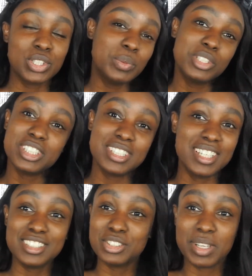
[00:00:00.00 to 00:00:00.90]
So we'll just
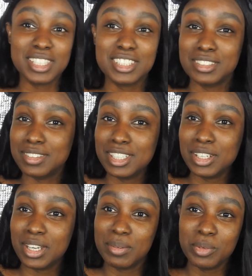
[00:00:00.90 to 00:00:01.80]
get straight into the video
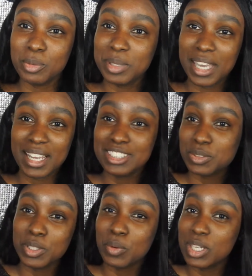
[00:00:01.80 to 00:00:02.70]
and we'll be
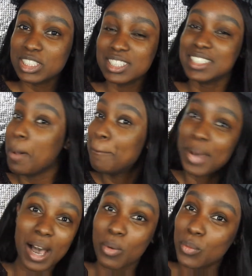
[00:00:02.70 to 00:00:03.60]
answering questions
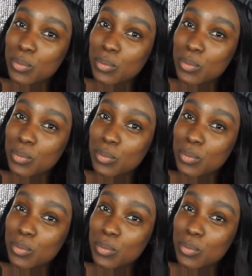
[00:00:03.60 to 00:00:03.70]
about